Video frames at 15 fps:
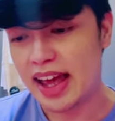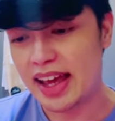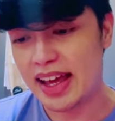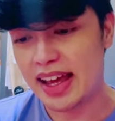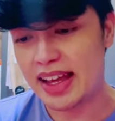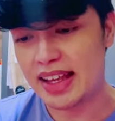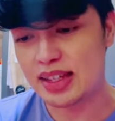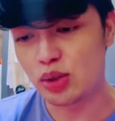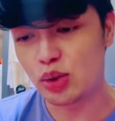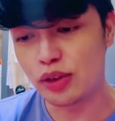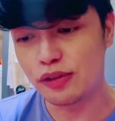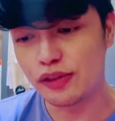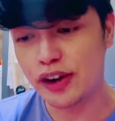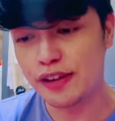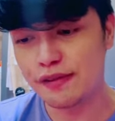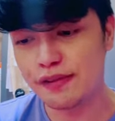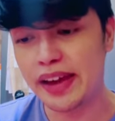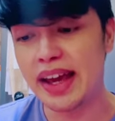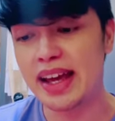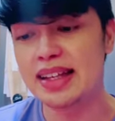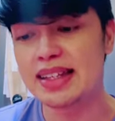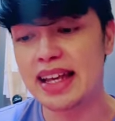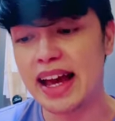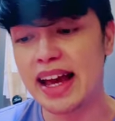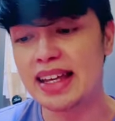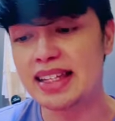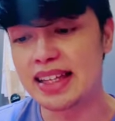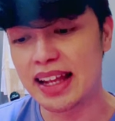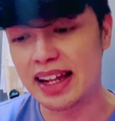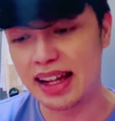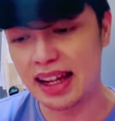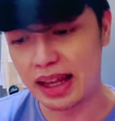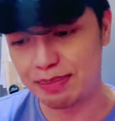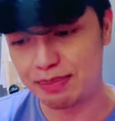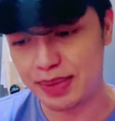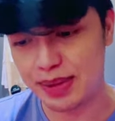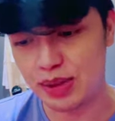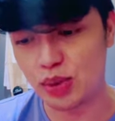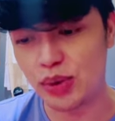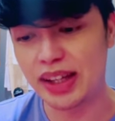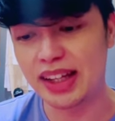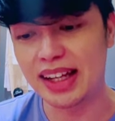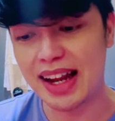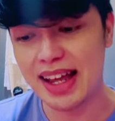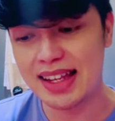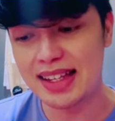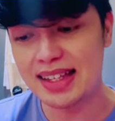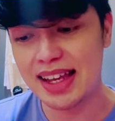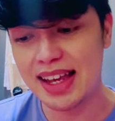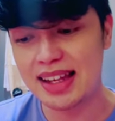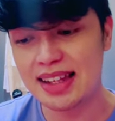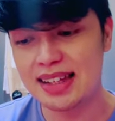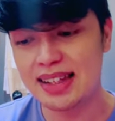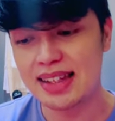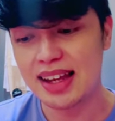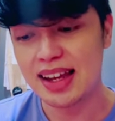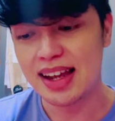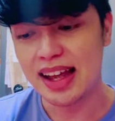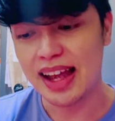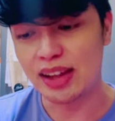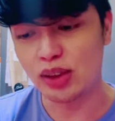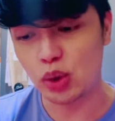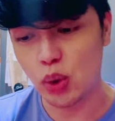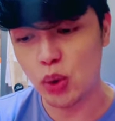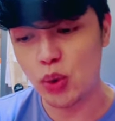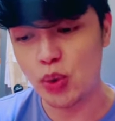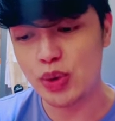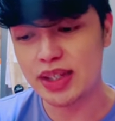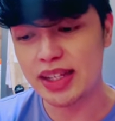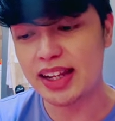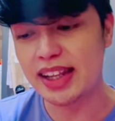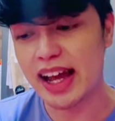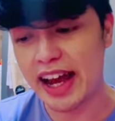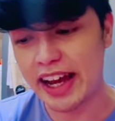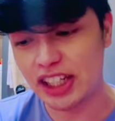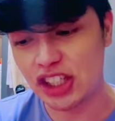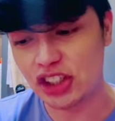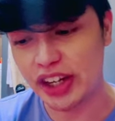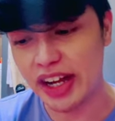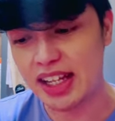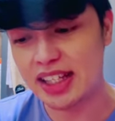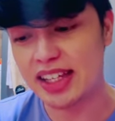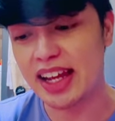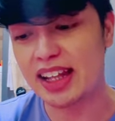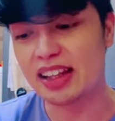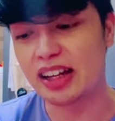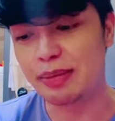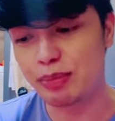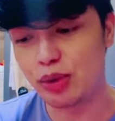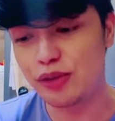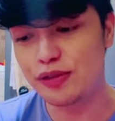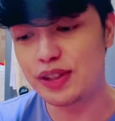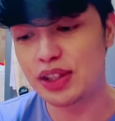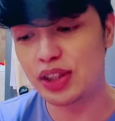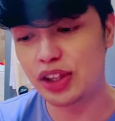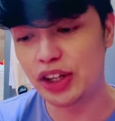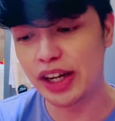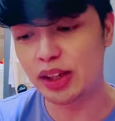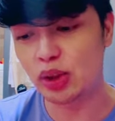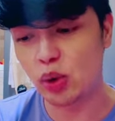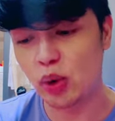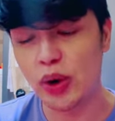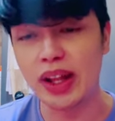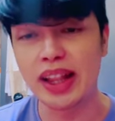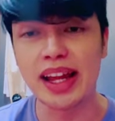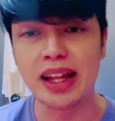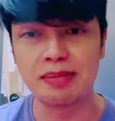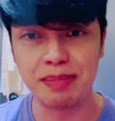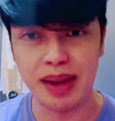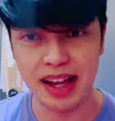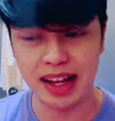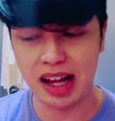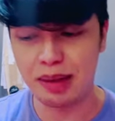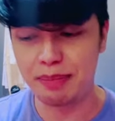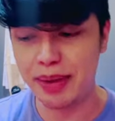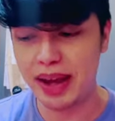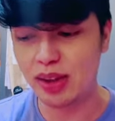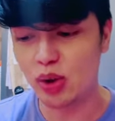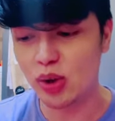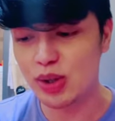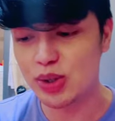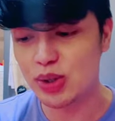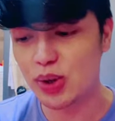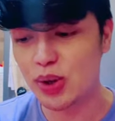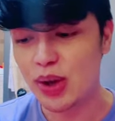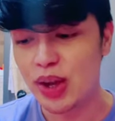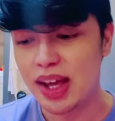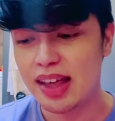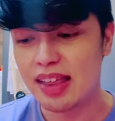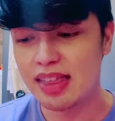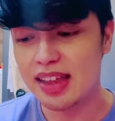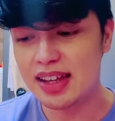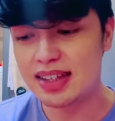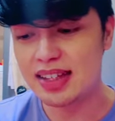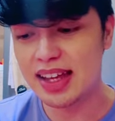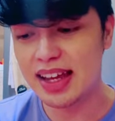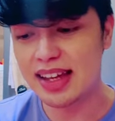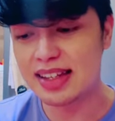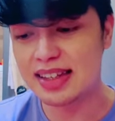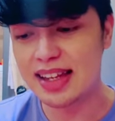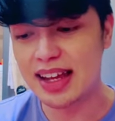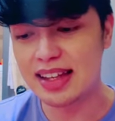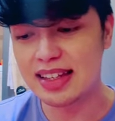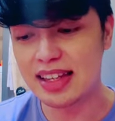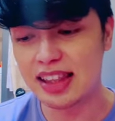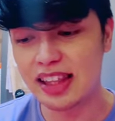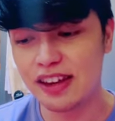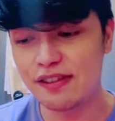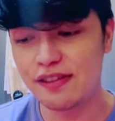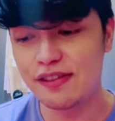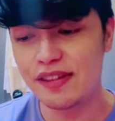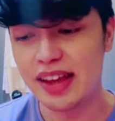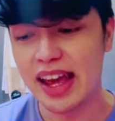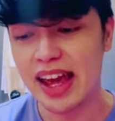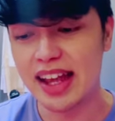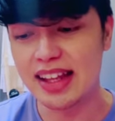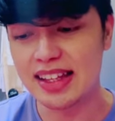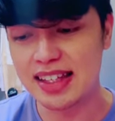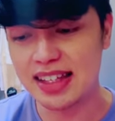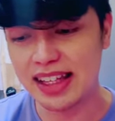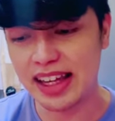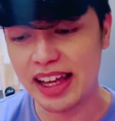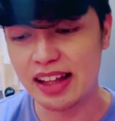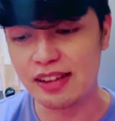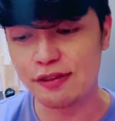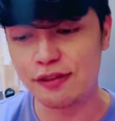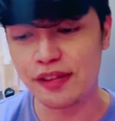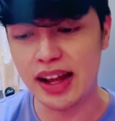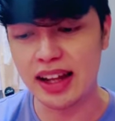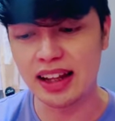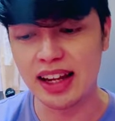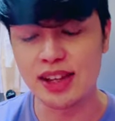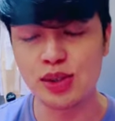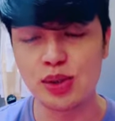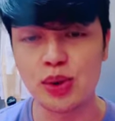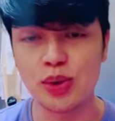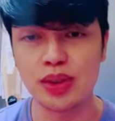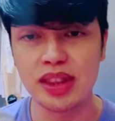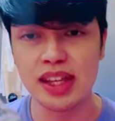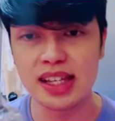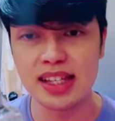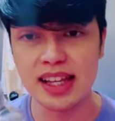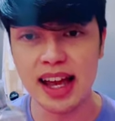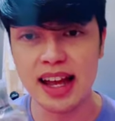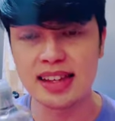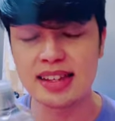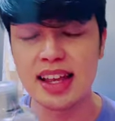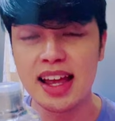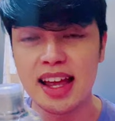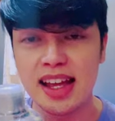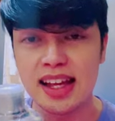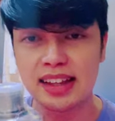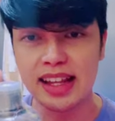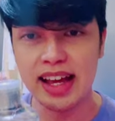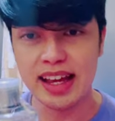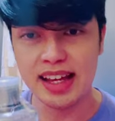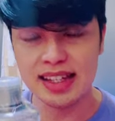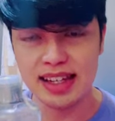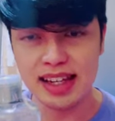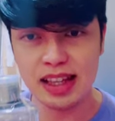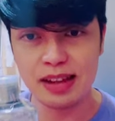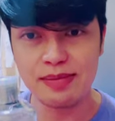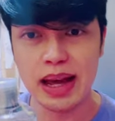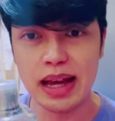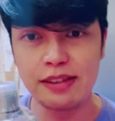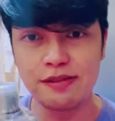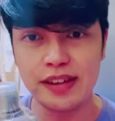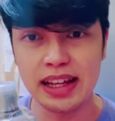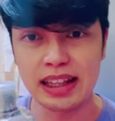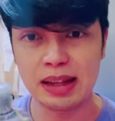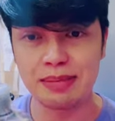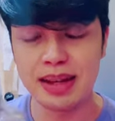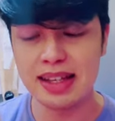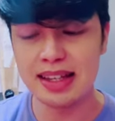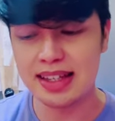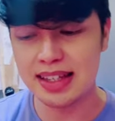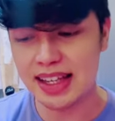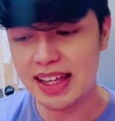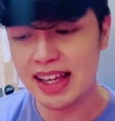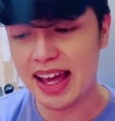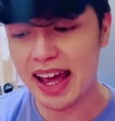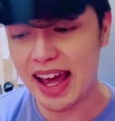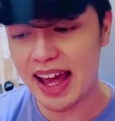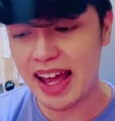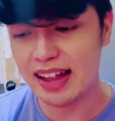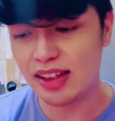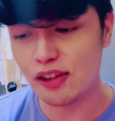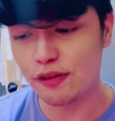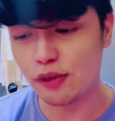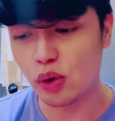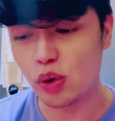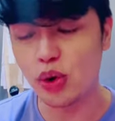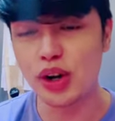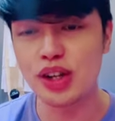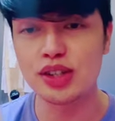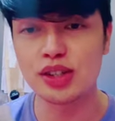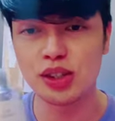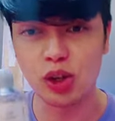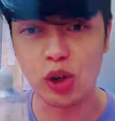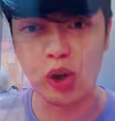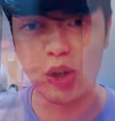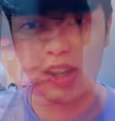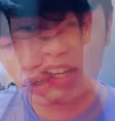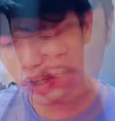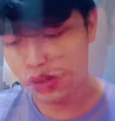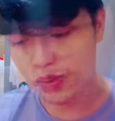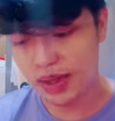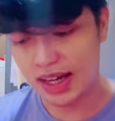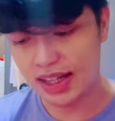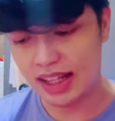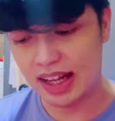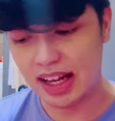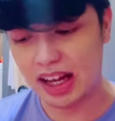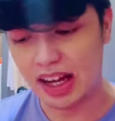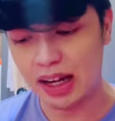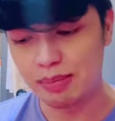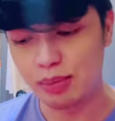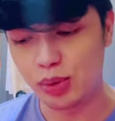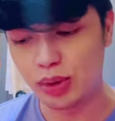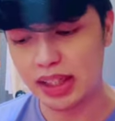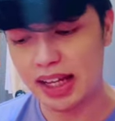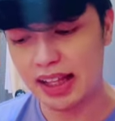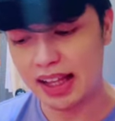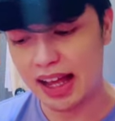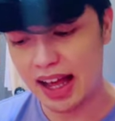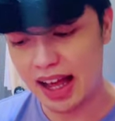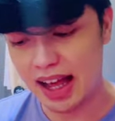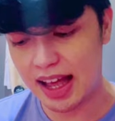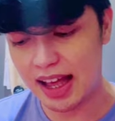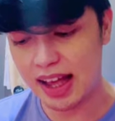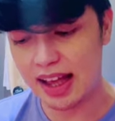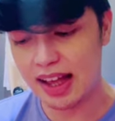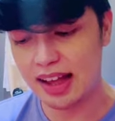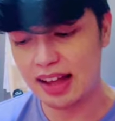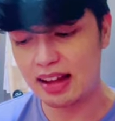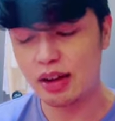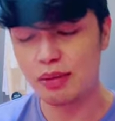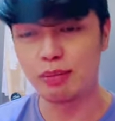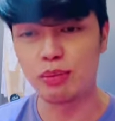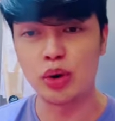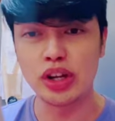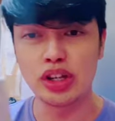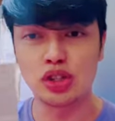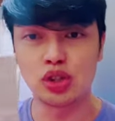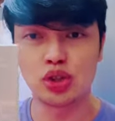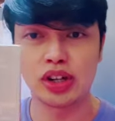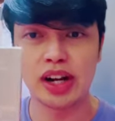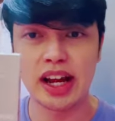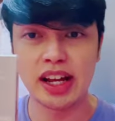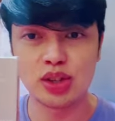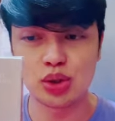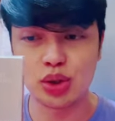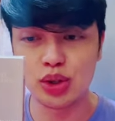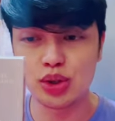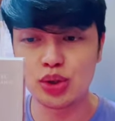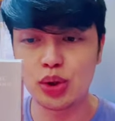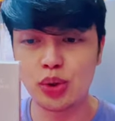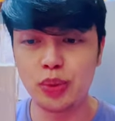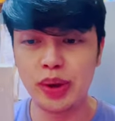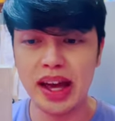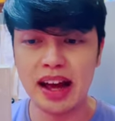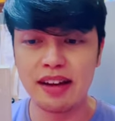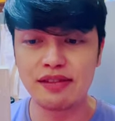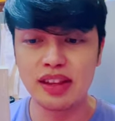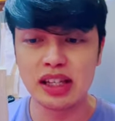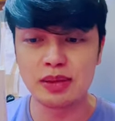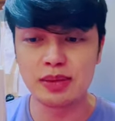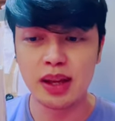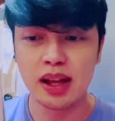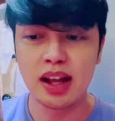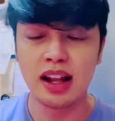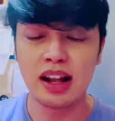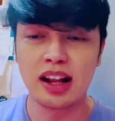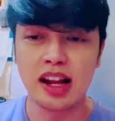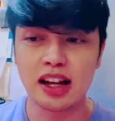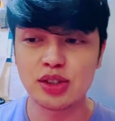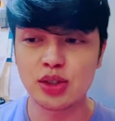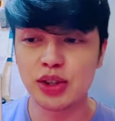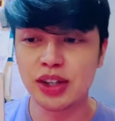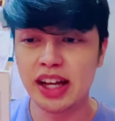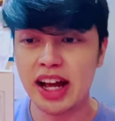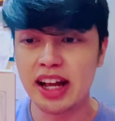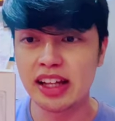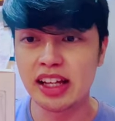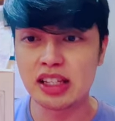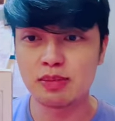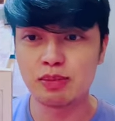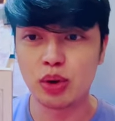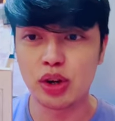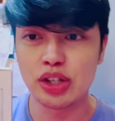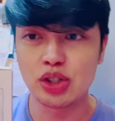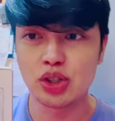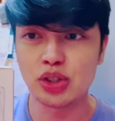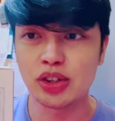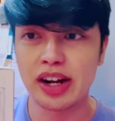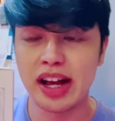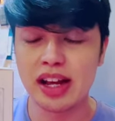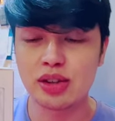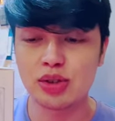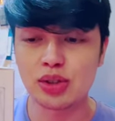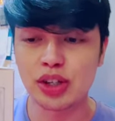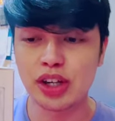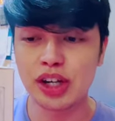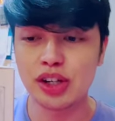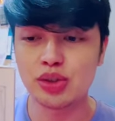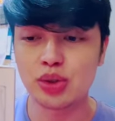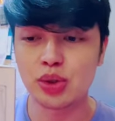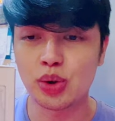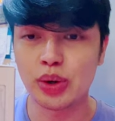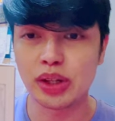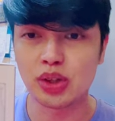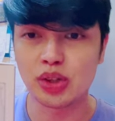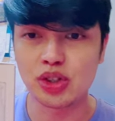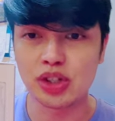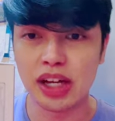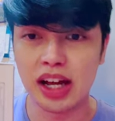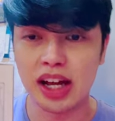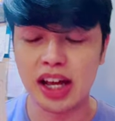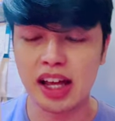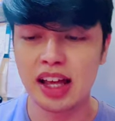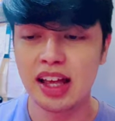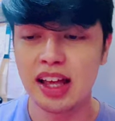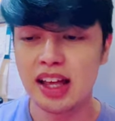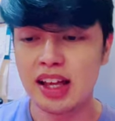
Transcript: is good for face, eyes, and lips. So, it cleanses, tones, and hydrates, and removes dirt, oil, and makeup. And also, this is sensitive and skin-friendly. So, this has niacinamide, vitamin C, and of course, collagen. Huwag natin kakalimutan ang moisturizer. So, we have this Luxe Organix Moisturizer. So, ito siya.